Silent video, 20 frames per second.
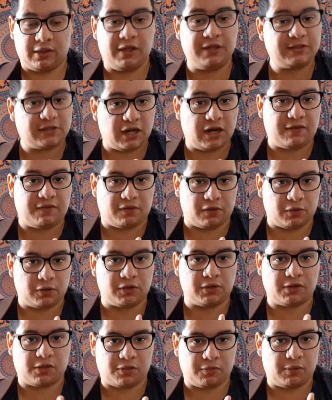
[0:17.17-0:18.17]
Things that I've
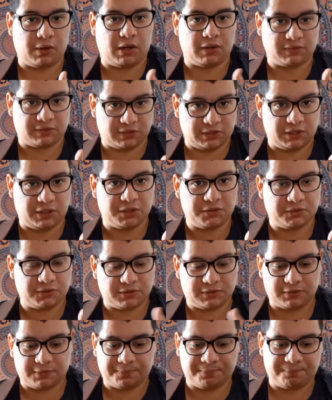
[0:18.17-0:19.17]
learned throughout the
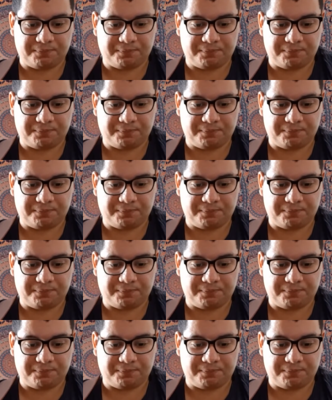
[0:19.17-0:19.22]
years.